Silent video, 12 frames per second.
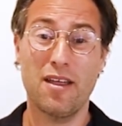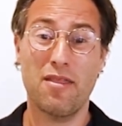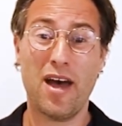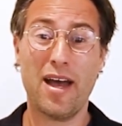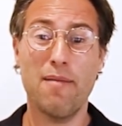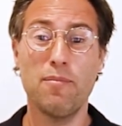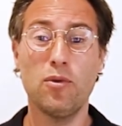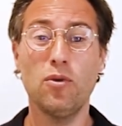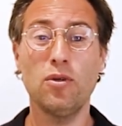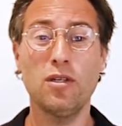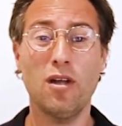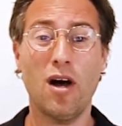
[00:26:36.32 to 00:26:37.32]
They are
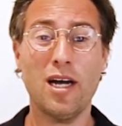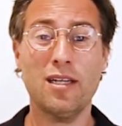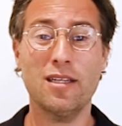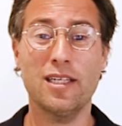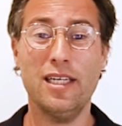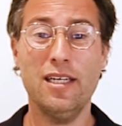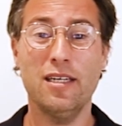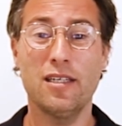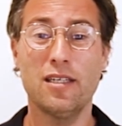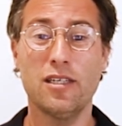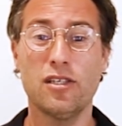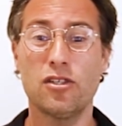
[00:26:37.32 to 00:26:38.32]
more likely
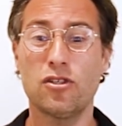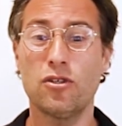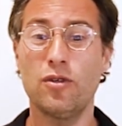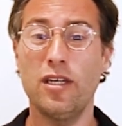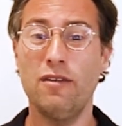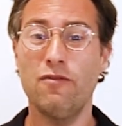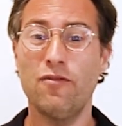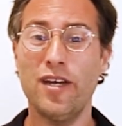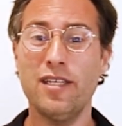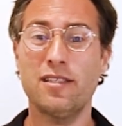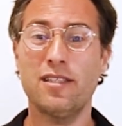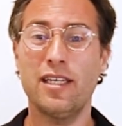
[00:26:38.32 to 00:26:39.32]
to
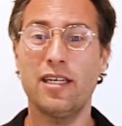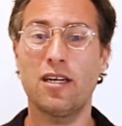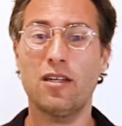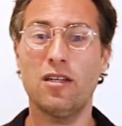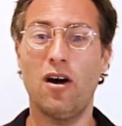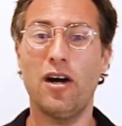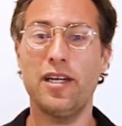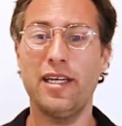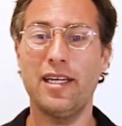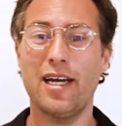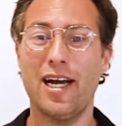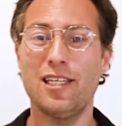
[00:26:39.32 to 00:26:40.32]
invest in client
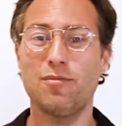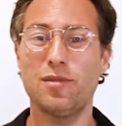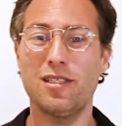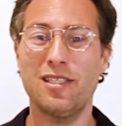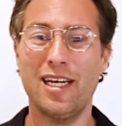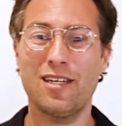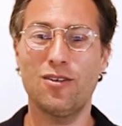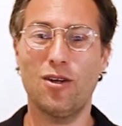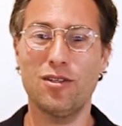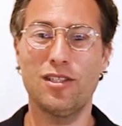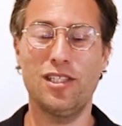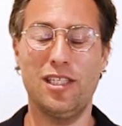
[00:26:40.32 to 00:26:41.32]
engagement
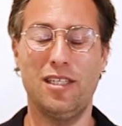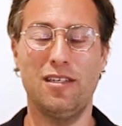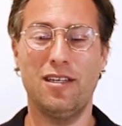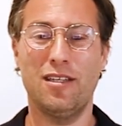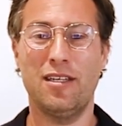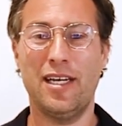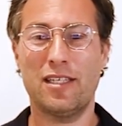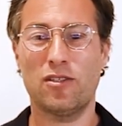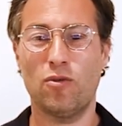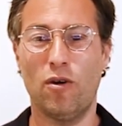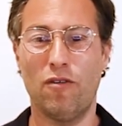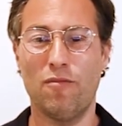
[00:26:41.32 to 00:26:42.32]
technology in the next
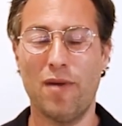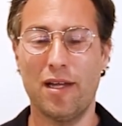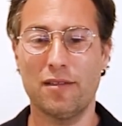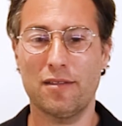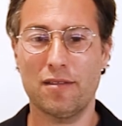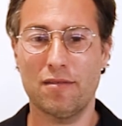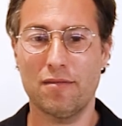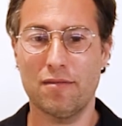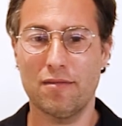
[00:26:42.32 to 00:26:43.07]
12 months.